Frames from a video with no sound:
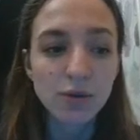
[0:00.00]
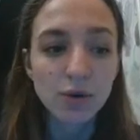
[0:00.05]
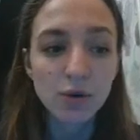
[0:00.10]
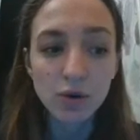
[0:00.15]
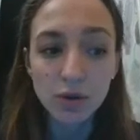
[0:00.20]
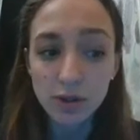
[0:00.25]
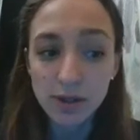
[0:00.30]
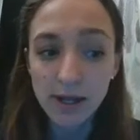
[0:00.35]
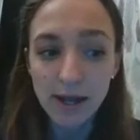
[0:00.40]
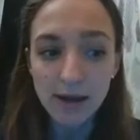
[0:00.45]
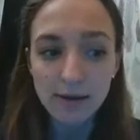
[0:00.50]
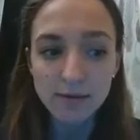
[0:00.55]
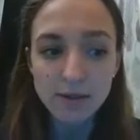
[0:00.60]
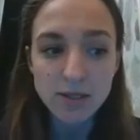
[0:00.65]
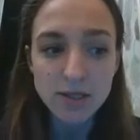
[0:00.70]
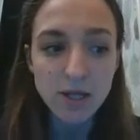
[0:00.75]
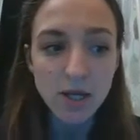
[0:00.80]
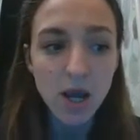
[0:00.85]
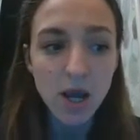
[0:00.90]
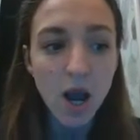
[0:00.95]
oral
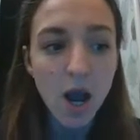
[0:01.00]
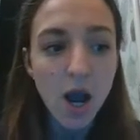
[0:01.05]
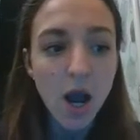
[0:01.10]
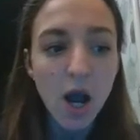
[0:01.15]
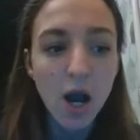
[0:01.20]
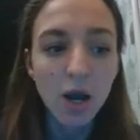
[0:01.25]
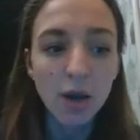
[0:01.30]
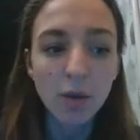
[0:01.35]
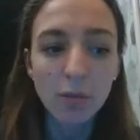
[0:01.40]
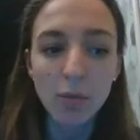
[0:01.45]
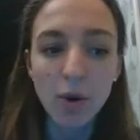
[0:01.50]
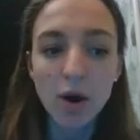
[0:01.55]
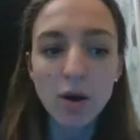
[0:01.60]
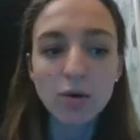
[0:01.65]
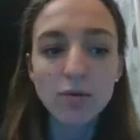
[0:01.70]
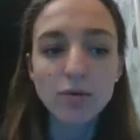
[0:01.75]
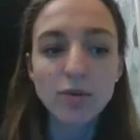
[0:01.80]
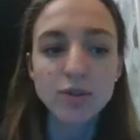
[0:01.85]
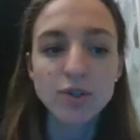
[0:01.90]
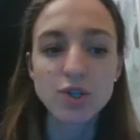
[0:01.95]
cavity
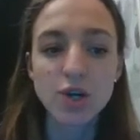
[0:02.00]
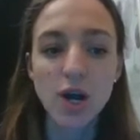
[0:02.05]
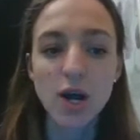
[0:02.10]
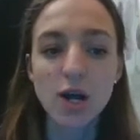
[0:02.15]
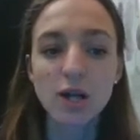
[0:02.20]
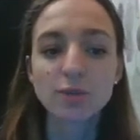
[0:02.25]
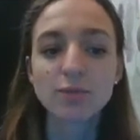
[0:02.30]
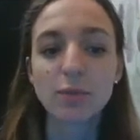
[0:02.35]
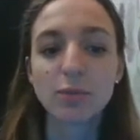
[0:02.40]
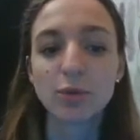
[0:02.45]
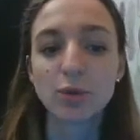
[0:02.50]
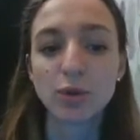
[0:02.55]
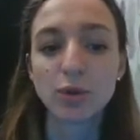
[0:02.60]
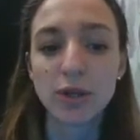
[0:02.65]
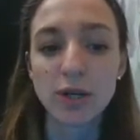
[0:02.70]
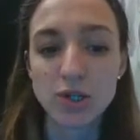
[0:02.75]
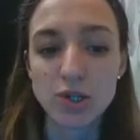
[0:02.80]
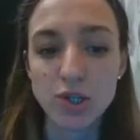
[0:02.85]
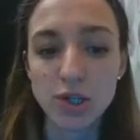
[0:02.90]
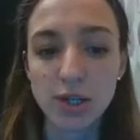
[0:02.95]
among the child
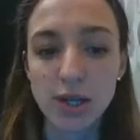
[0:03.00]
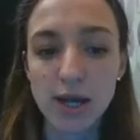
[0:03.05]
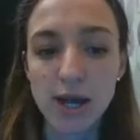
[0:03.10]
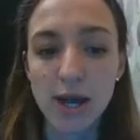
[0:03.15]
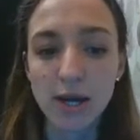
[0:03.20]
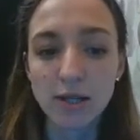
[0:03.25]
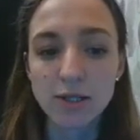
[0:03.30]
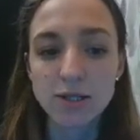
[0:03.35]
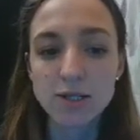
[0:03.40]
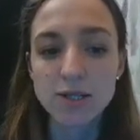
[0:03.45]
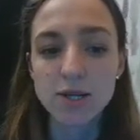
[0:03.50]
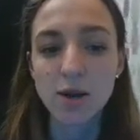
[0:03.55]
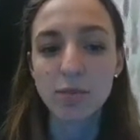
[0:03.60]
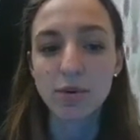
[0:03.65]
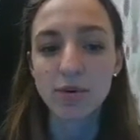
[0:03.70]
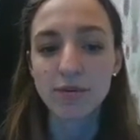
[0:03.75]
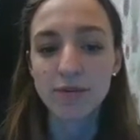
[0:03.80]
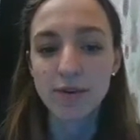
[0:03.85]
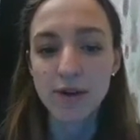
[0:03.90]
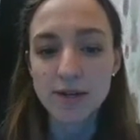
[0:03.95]
population and
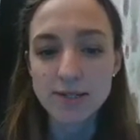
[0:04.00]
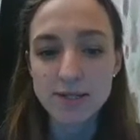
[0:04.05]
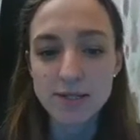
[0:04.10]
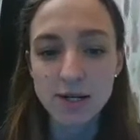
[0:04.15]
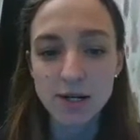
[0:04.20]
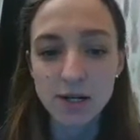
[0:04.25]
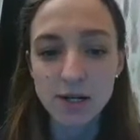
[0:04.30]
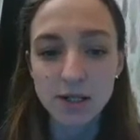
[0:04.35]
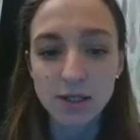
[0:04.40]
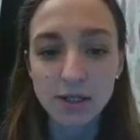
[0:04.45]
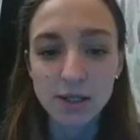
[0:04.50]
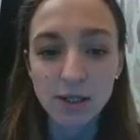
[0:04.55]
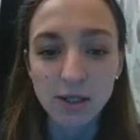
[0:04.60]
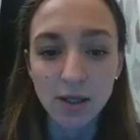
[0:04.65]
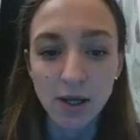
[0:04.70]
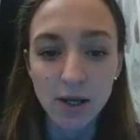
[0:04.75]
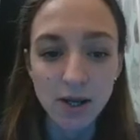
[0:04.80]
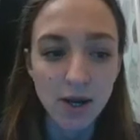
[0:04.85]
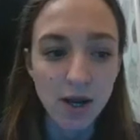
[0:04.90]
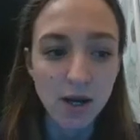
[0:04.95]
professor
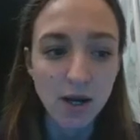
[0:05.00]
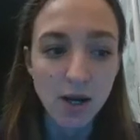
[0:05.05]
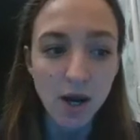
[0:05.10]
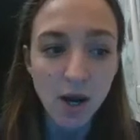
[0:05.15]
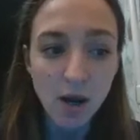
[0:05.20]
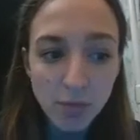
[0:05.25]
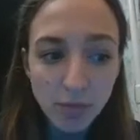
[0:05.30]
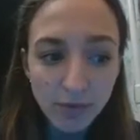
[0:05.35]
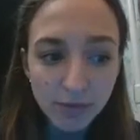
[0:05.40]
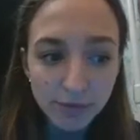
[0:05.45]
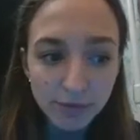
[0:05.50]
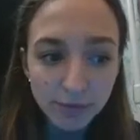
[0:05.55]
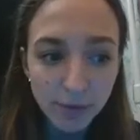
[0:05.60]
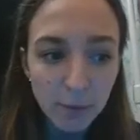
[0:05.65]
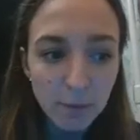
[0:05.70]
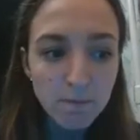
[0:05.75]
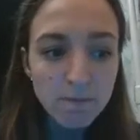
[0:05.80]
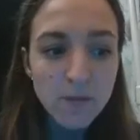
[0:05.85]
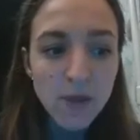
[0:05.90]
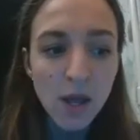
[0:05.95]
nikolai agapov
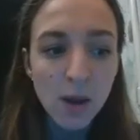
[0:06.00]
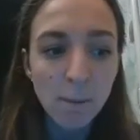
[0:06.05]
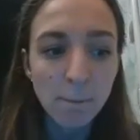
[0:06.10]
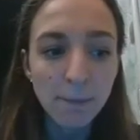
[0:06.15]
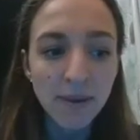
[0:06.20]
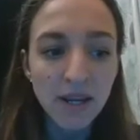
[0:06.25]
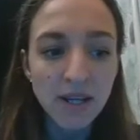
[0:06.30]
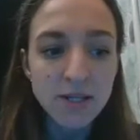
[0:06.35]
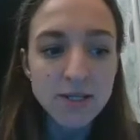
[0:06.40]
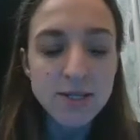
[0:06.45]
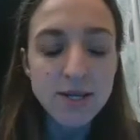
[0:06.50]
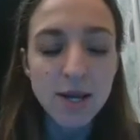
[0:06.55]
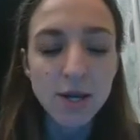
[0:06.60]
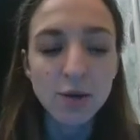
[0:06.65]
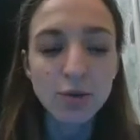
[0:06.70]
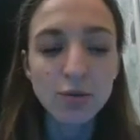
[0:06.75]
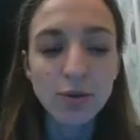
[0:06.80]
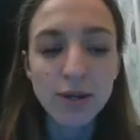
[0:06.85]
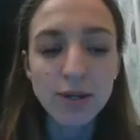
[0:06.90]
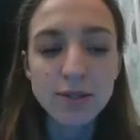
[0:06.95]
made a
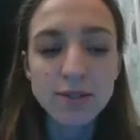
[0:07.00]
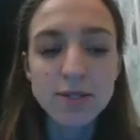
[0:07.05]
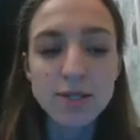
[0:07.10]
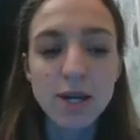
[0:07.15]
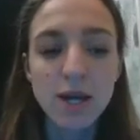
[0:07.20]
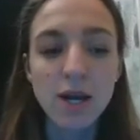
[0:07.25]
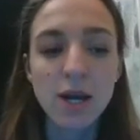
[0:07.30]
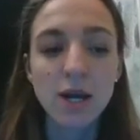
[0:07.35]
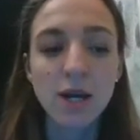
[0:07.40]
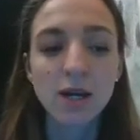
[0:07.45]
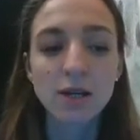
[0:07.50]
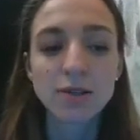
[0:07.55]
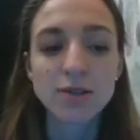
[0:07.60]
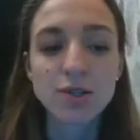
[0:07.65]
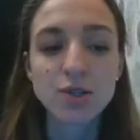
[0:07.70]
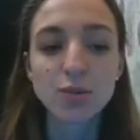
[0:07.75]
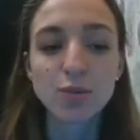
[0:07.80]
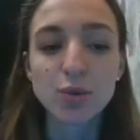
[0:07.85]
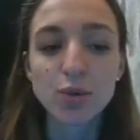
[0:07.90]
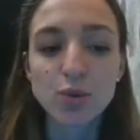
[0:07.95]
great
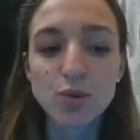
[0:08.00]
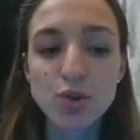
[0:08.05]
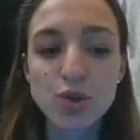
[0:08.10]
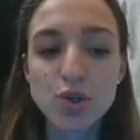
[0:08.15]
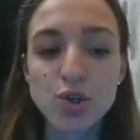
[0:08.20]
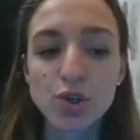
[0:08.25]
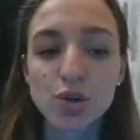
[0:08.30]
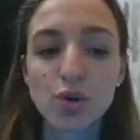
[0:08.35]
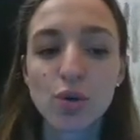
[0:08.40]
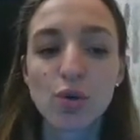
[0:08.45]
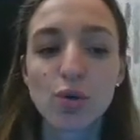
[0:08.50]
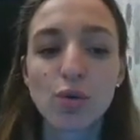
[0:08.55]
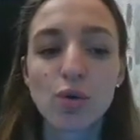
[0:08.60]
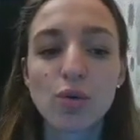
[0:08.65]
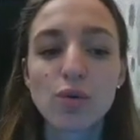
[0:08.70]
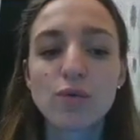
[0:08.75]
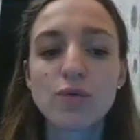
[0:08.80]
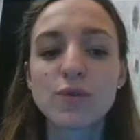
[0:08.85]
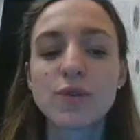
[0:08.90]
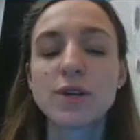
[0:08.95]
contribution
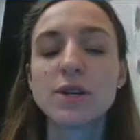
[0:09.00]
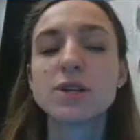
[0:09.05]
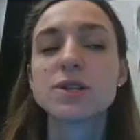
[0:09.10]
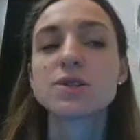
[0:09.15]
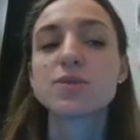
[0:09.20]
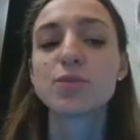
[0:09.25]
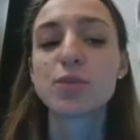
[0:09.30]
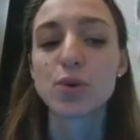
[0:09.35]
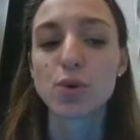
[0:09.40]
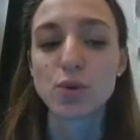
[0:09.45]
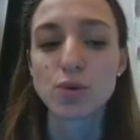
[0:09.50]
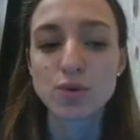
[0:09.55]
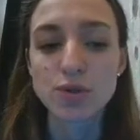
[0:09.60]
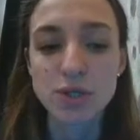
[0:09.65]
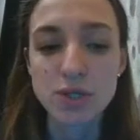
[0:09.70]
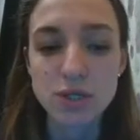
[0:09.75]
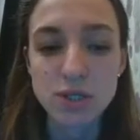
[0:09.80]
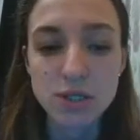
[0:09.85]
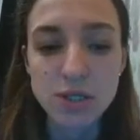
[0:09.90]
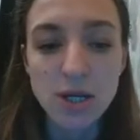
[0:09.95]
of this
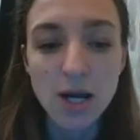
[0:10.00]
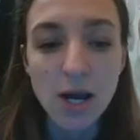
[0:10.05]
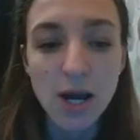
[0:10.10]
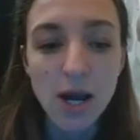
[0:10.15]
process